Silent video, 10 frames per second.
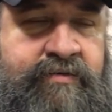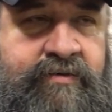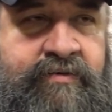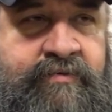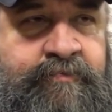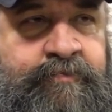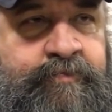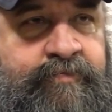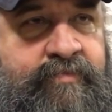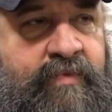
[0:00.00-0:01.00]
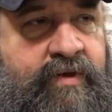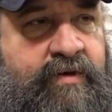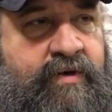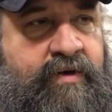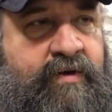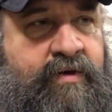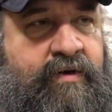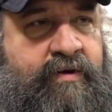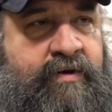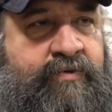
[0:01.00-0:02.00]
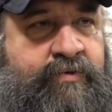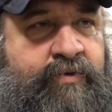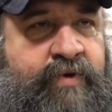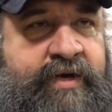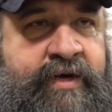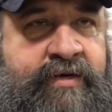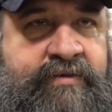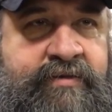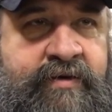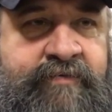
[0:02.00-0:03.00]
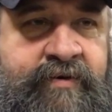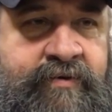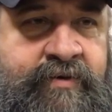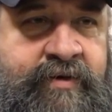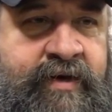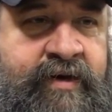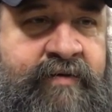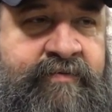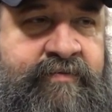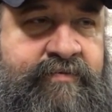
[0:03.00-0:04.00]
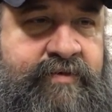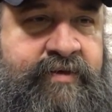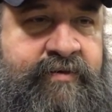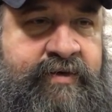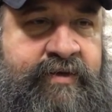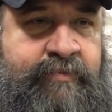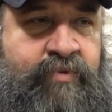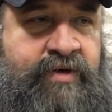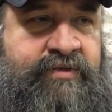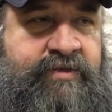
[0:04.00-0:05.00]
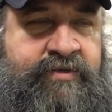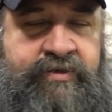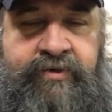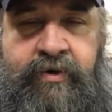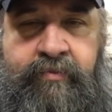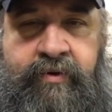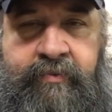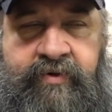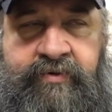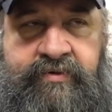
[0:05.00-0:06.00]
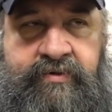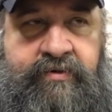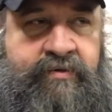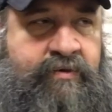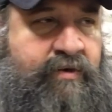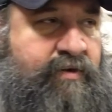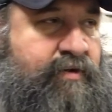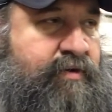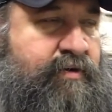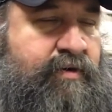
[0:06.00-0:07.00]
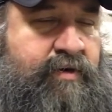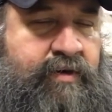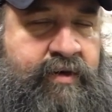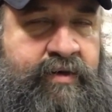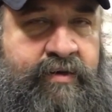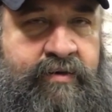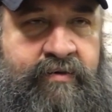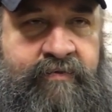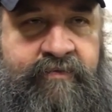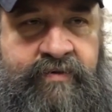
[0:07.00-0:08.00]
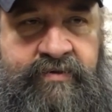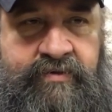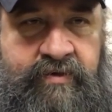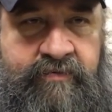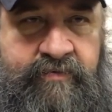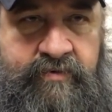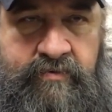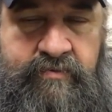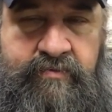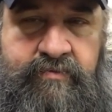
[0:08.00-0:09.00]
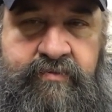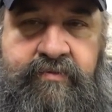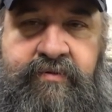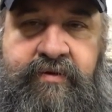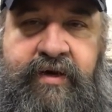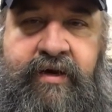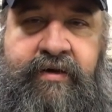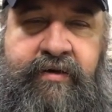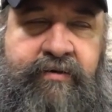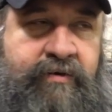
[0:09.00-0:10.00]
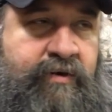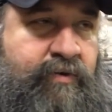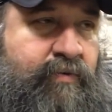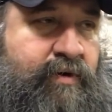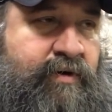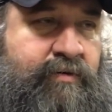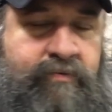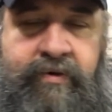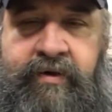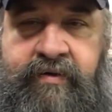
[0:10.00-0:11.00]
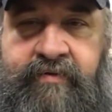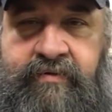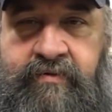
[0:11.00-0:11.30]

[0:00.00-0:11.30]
Um, yeah, through the weekend and stuff, I don't really have, you know, anything pressing to do or appointments or any of that other fun stuff that you got to do, go to work and whatever.